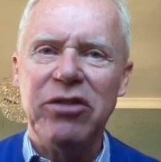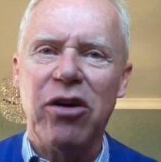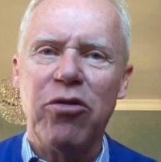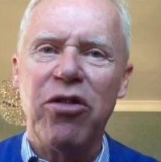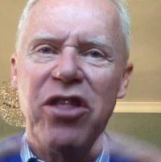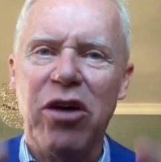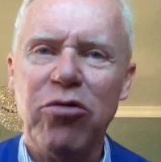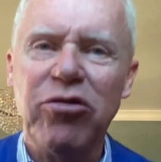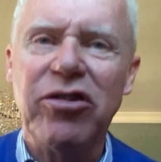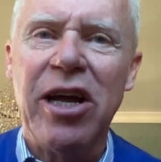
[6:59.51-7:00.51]
So
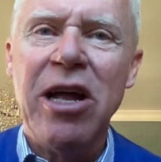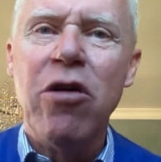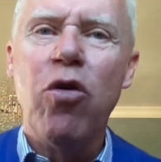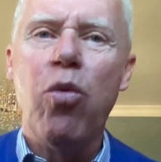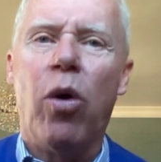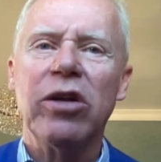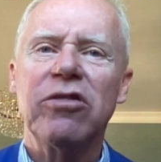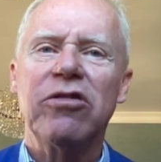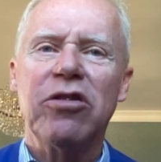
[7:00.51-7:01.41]
those who want to